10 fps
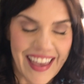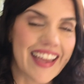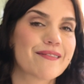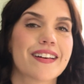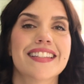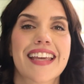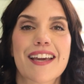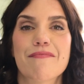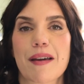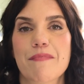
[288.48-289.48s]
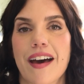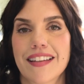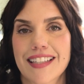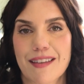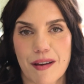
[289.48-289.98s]
And one day my boss
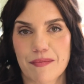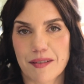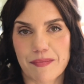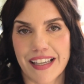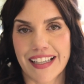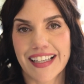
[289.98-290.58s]
came up to me